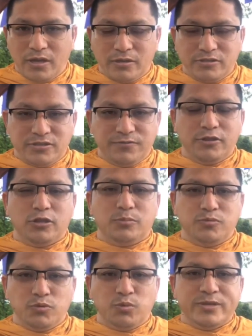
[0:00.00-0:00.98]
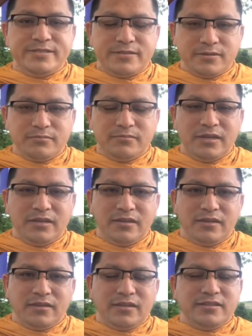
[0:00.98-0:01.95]
develop the wisdom,
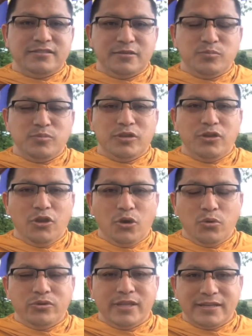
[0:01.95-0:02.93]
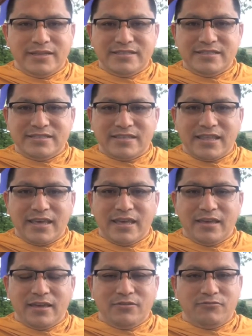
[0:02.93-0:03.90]
then simply know that this is
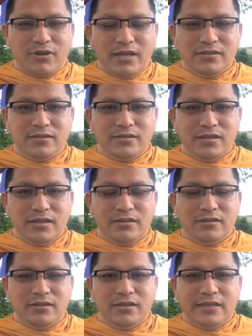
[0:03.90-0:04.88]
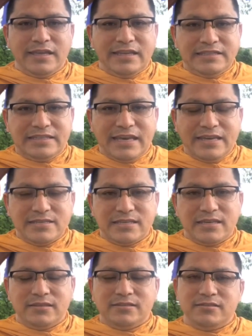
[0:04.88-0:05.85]
there, and rather than
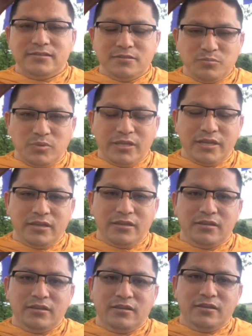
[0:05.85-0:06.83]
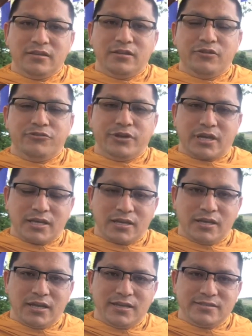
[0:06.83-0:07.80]
engaging, simply, you know,
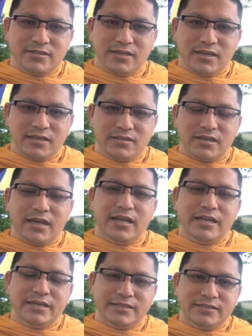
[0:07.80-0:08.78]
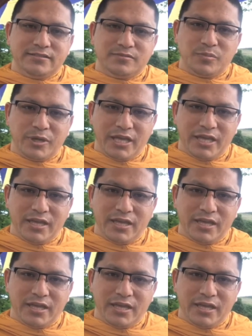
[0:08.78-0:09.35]
recognizing it and let it be.